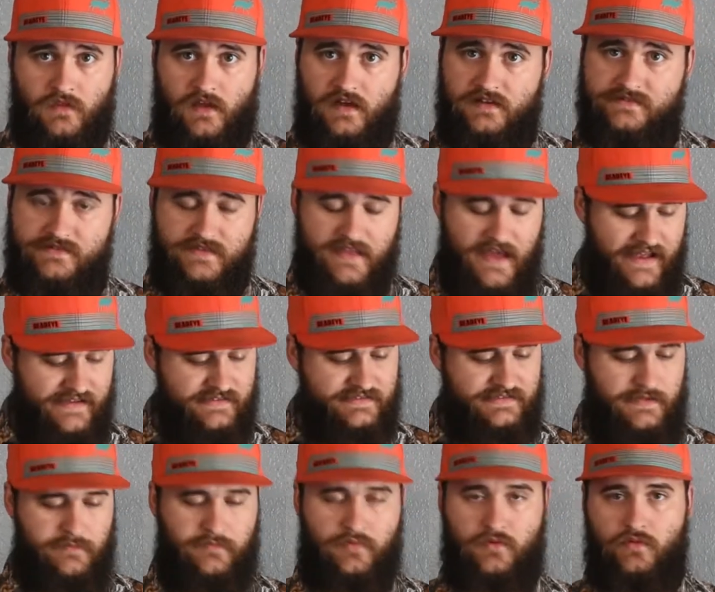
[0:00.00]
It's that
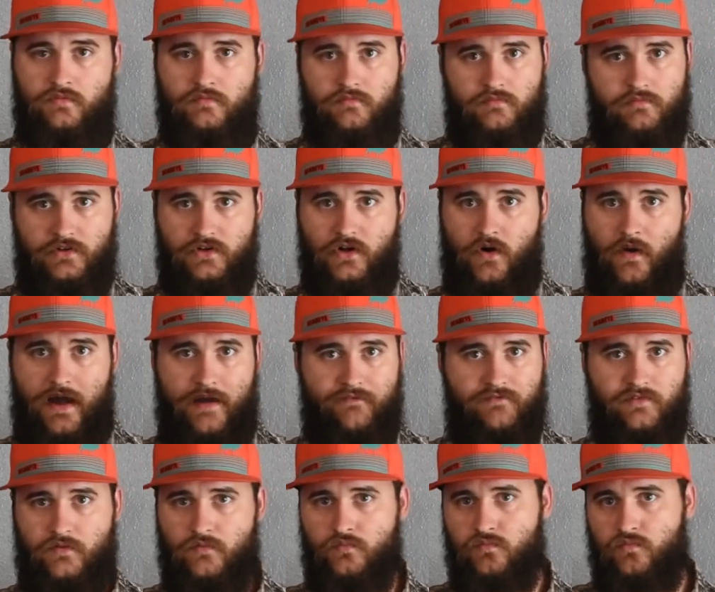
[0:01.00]
simple. You don't have
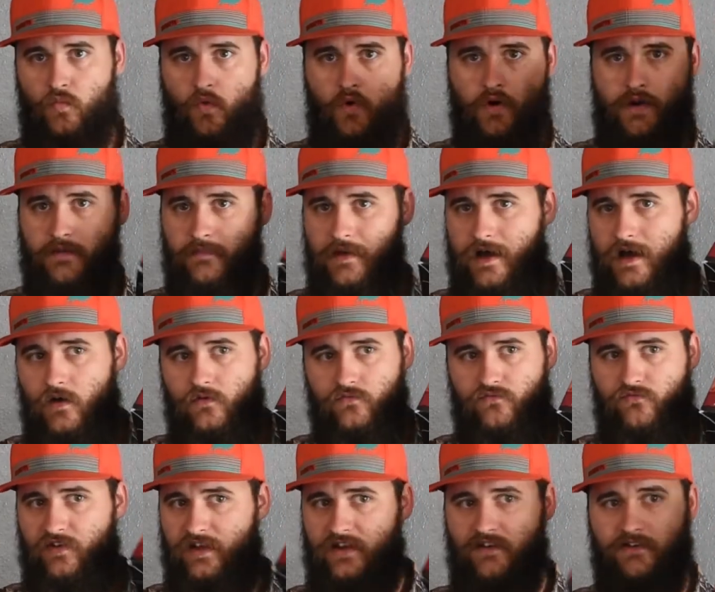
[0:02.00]
to worry
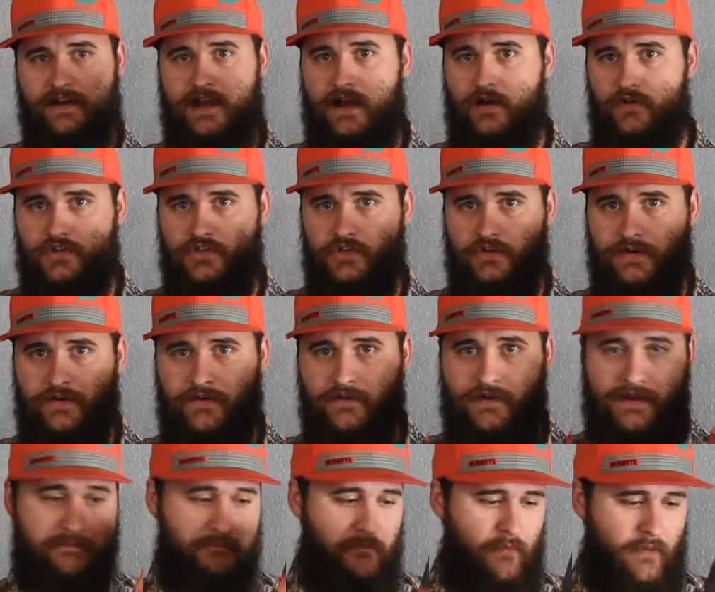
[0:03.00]
about figuring out cure.
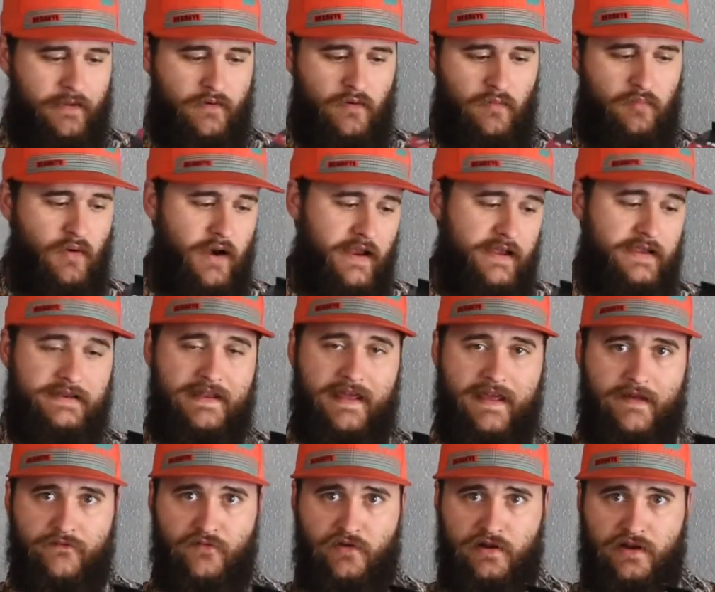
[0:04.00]
It'll break it
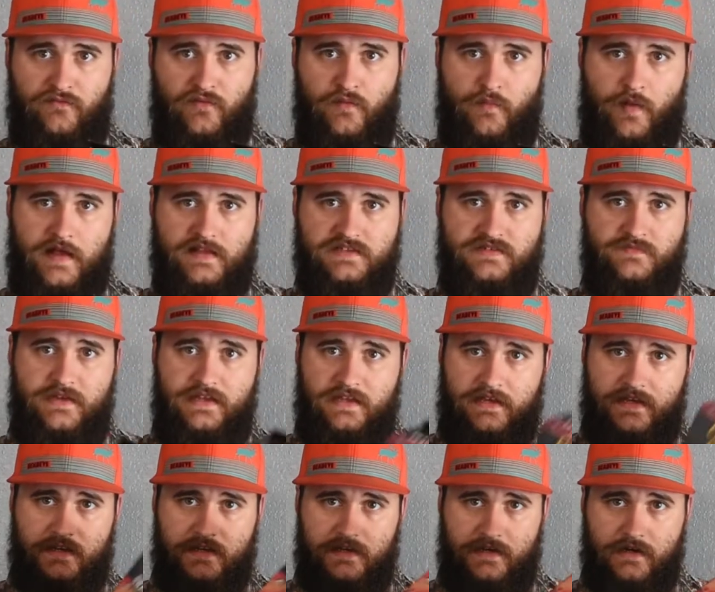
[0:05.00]
down for different pounds of
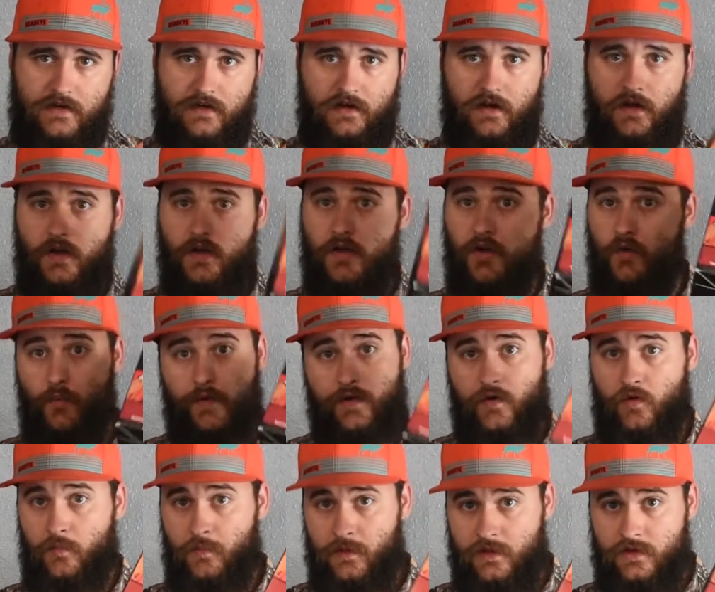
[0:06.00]
meat in here. We
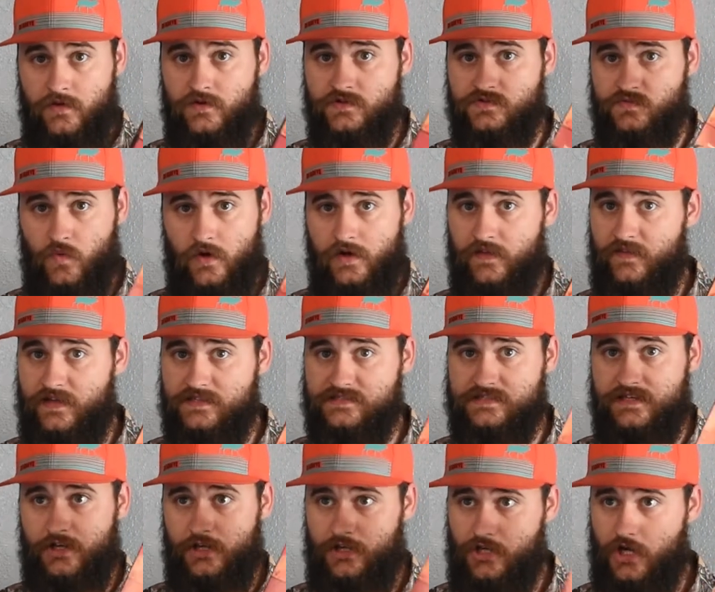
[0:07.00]
normally use one of these
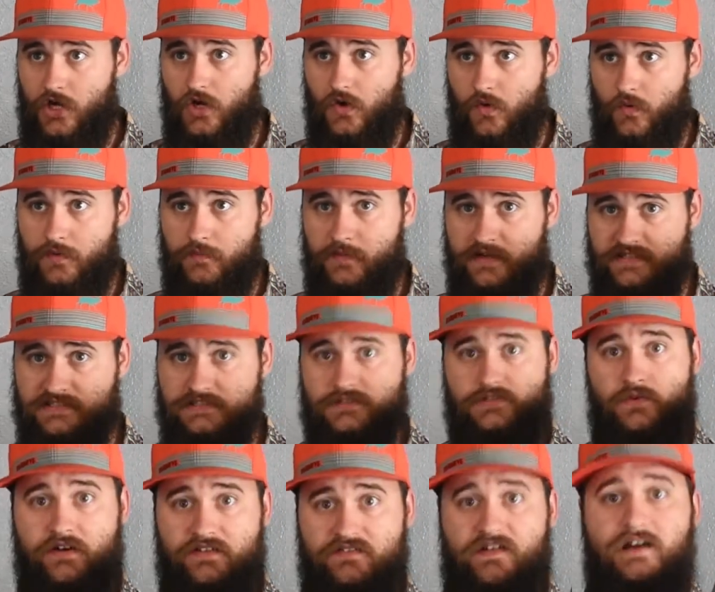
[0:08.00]
in a go. We're mixing
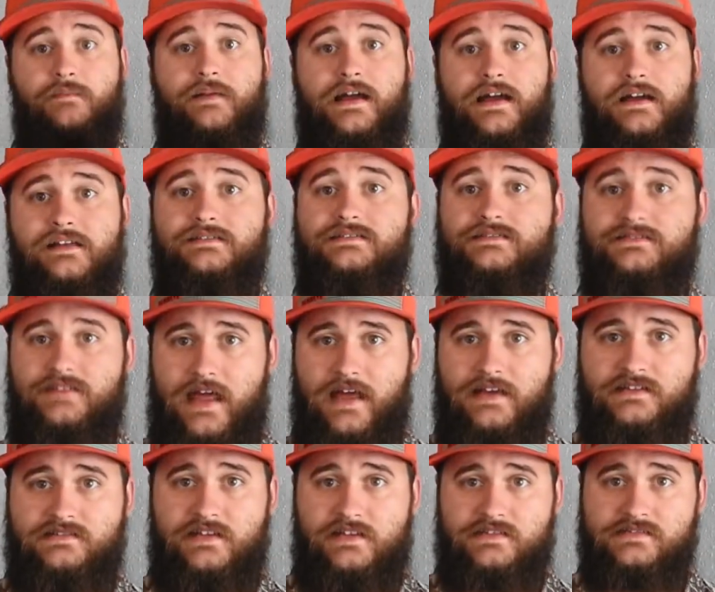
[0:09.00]
25 pounds of
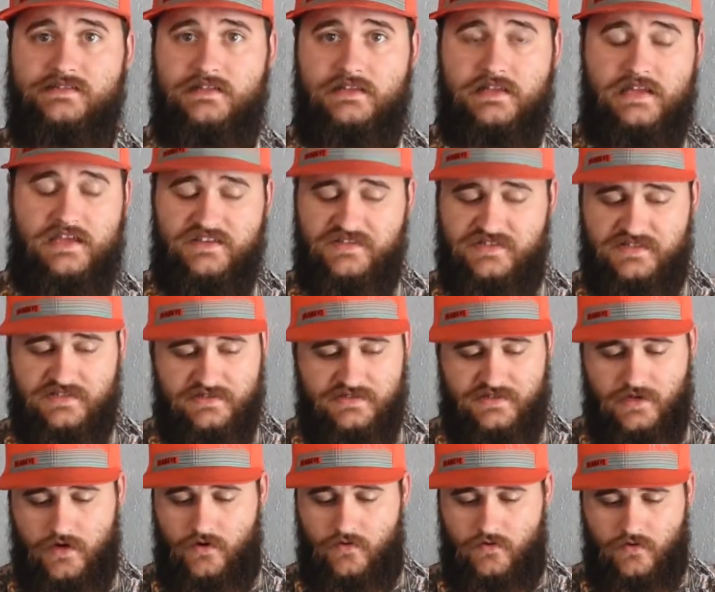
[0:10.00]
snack sticks at least.
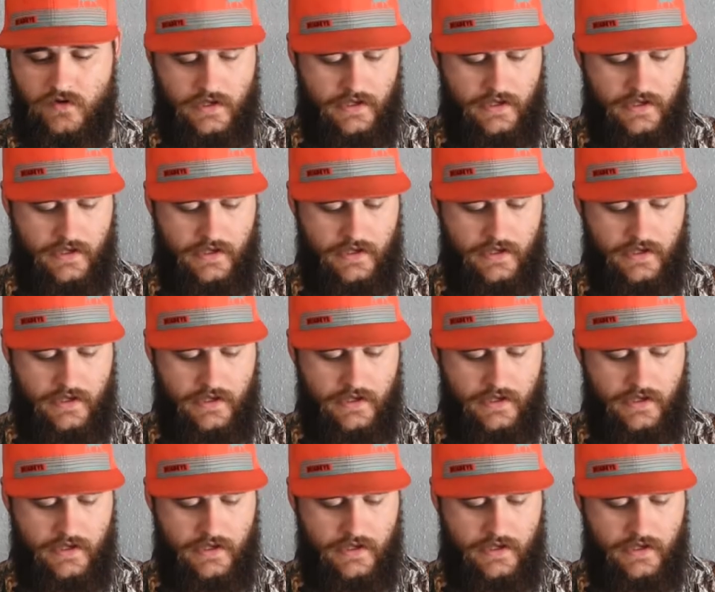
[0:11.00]
So